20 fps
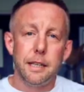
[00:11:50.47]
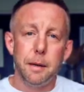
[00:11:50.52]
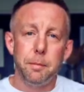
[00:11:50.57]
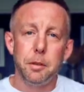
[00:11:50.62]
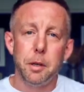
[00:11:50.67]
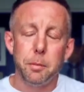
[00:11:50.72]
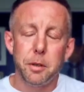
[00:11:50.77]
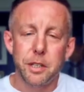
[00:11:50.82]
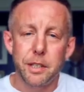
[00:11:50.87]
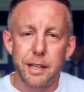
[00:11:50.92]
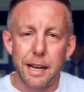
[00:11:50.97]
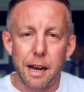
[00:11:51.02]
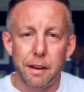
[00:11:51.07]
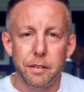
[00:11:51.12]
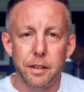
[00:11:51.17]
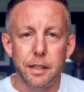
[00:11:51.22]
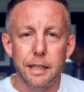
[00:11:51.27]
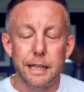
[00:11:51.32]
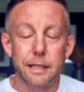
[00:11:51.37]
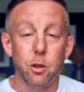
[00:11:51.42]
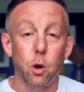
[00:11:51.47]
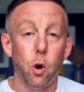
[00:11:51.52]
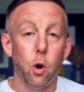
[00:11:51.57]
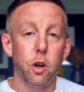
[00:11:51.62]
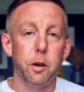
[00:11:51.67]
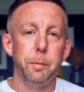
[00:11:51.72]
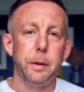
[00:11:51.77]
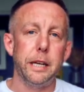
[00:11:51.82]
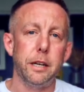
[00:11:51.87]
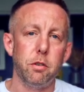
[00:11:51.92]
number 7 is
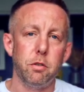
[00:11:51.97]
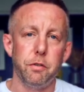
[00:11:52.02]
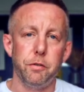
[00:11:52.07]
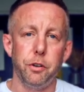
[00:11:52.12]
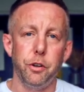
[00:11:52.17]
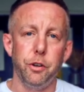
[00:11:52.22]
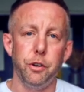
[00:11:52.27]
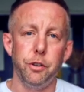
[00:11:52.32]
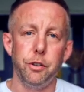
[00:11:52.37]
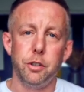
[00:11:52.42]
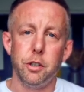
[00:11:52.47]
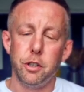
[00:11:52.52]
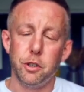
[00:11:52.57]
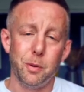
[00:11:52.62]
automated reviews. So